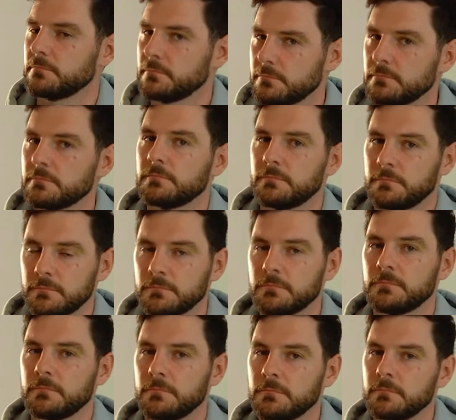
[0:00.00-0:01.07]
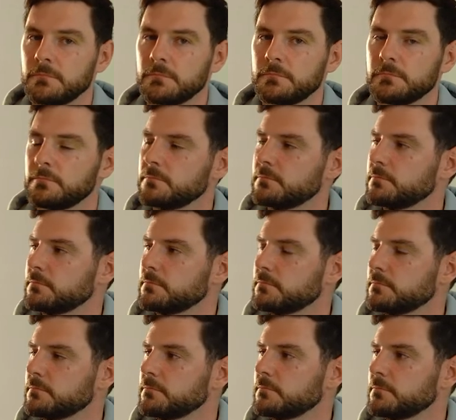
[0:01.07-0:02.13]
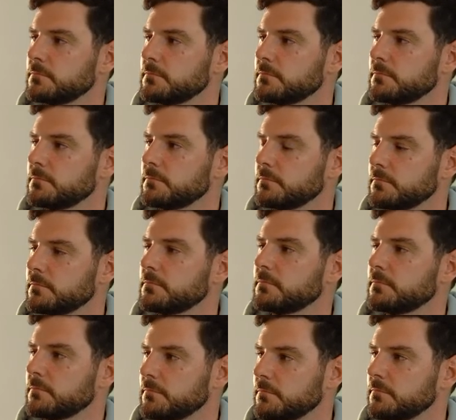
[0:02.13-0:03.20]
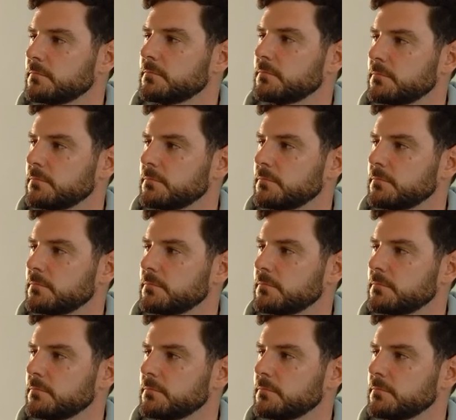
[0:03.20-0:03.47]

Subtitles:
(not speaking)